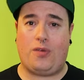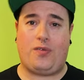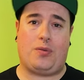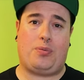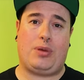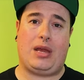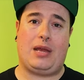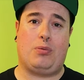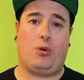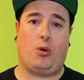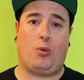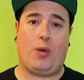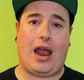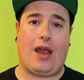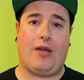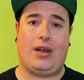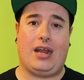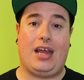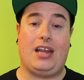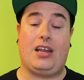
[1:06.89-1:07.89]
other people
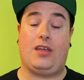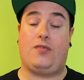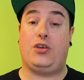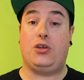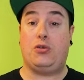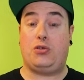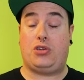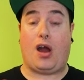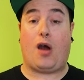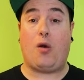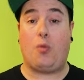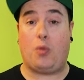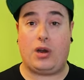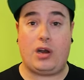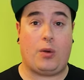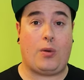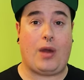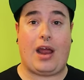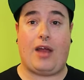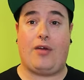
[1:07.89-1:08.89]
wearing it and if you don't
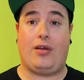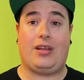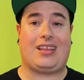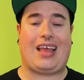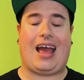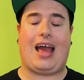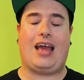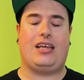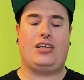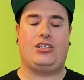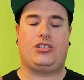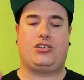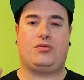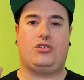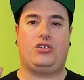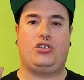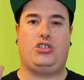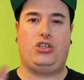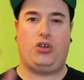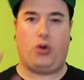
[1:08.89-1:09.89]
want to wear it that is
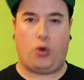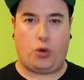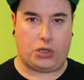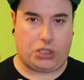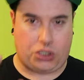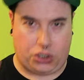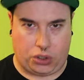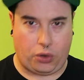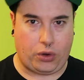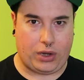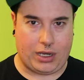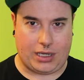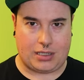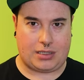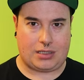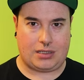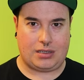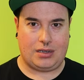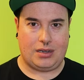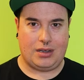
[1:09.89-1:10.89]
your
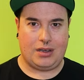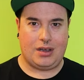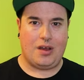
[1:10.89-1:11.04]
choice